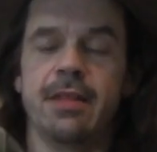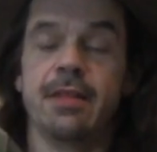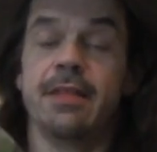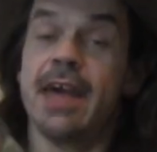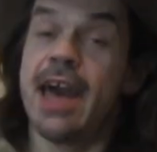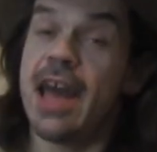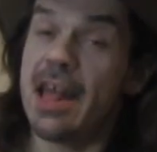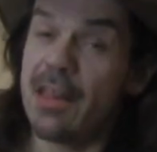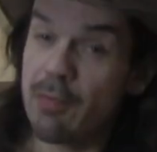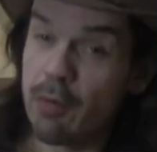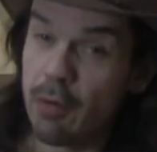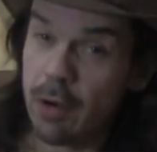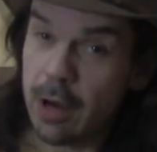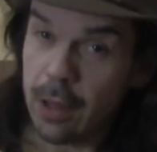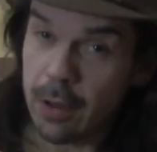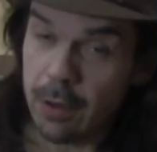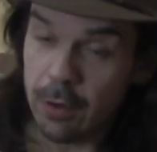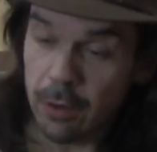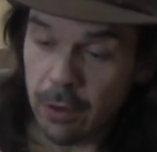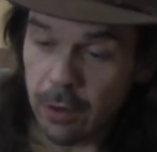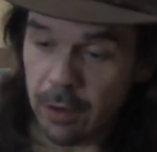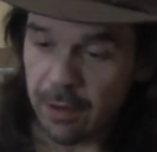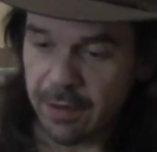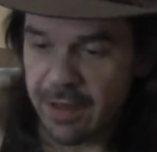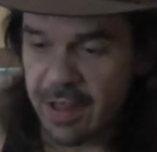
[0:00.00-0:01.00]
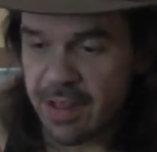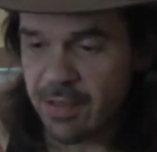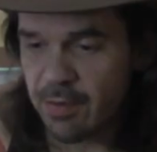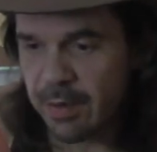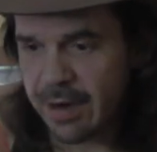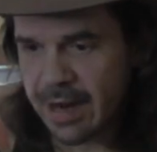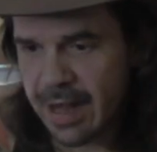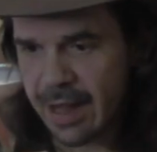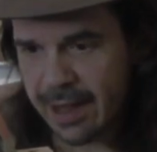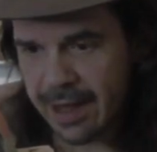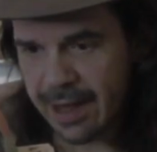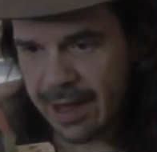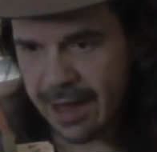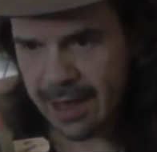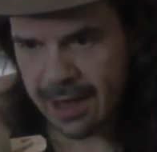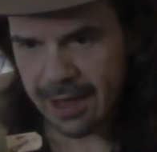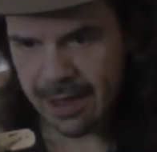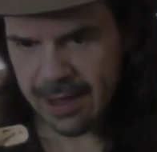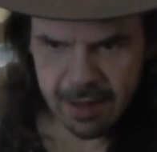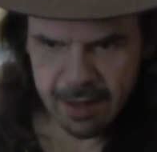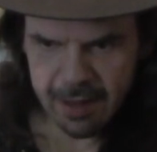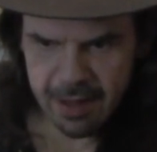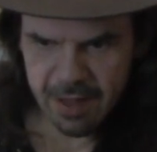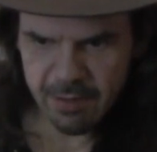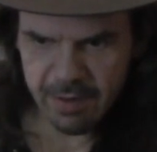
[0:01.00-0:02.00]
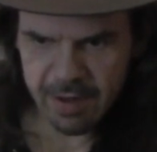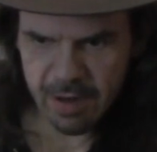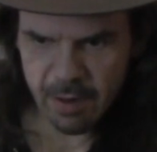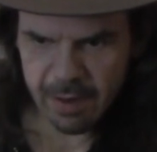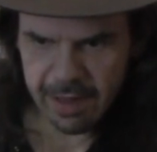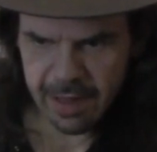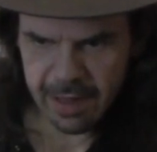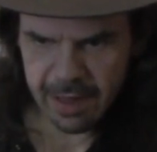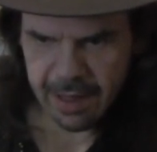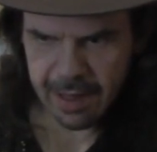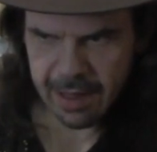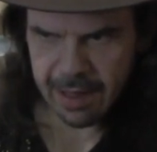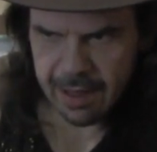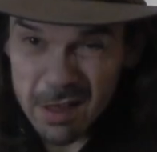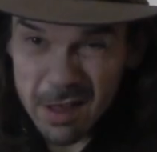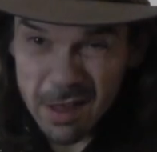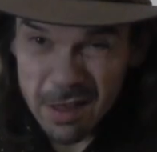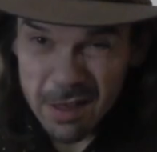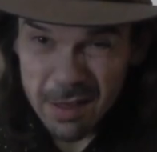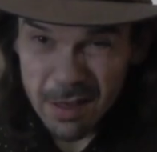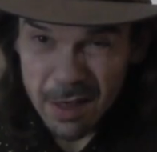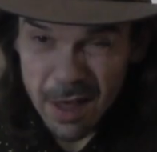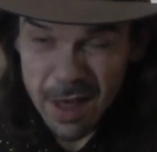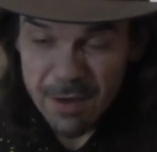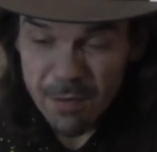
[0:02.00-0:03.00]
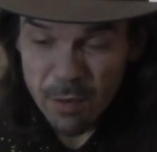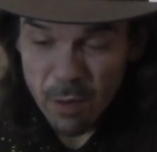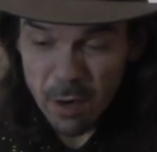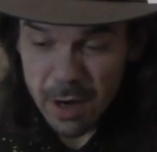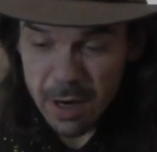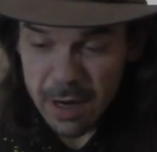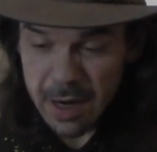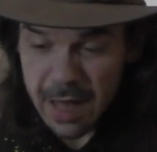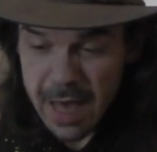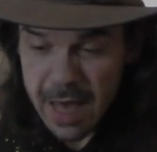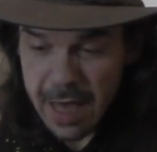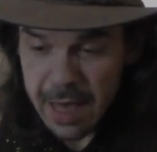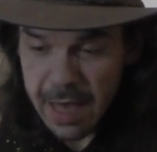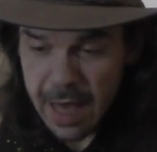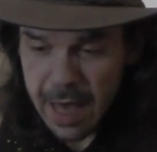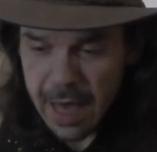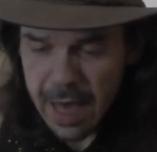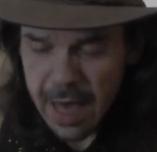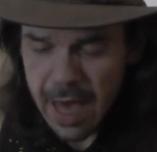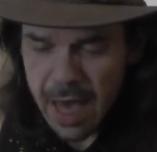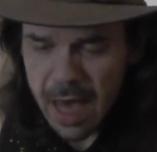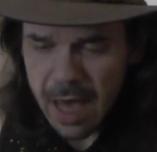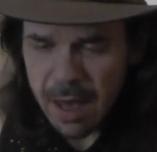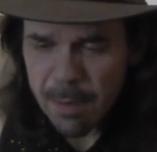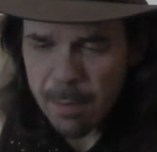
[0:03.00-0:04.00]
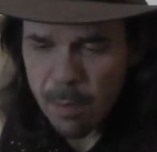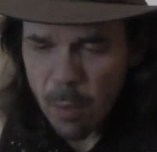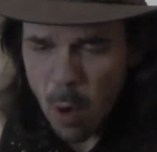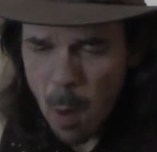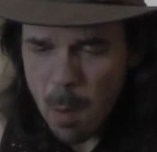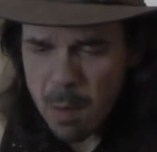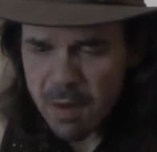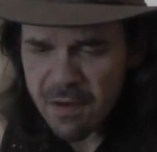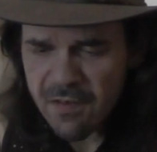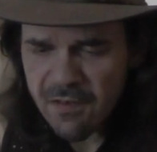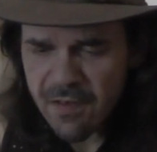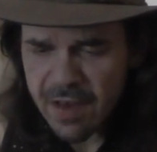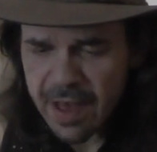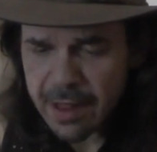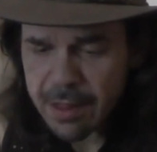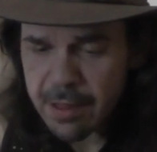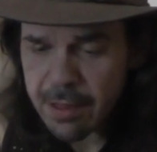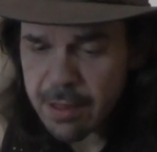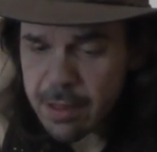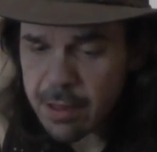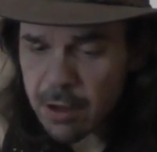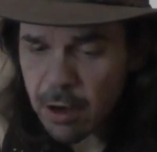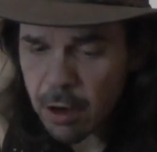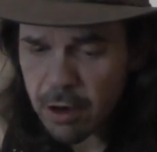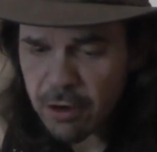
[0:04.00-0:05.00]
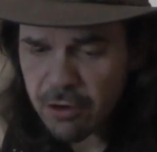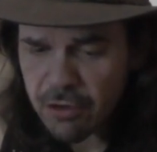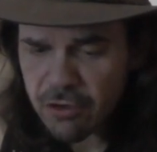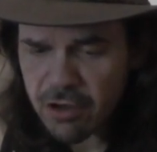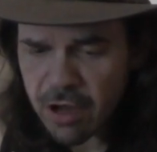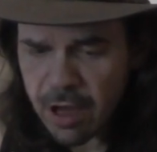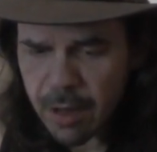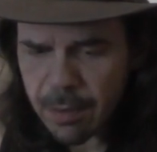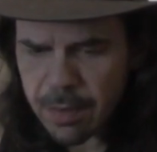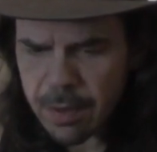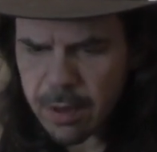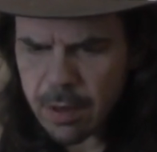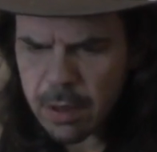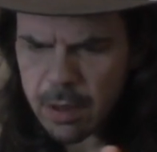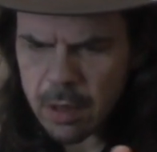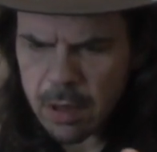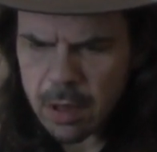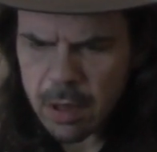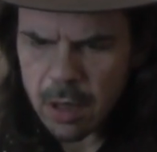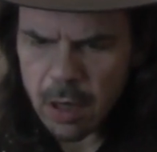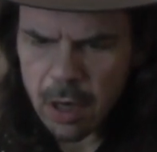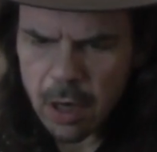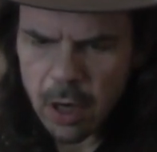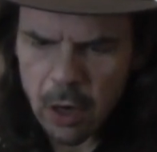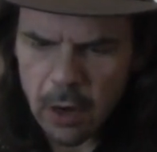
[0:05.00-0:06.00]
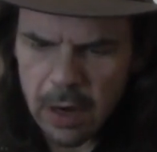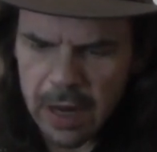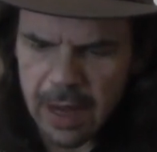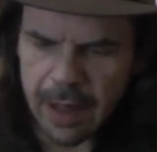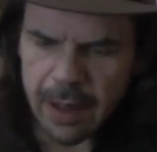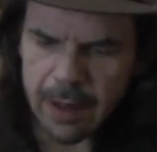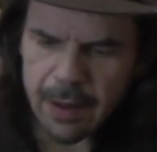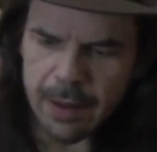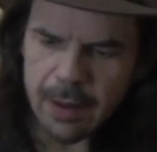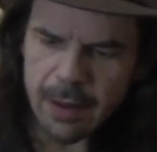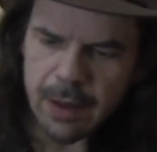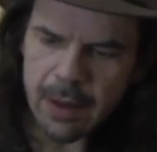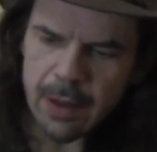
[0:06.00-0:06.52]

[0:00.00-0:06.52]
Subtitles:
That's pretty cool. This one I like. This one I really like. The Slave One, aka Boba Fett's starship. Alright.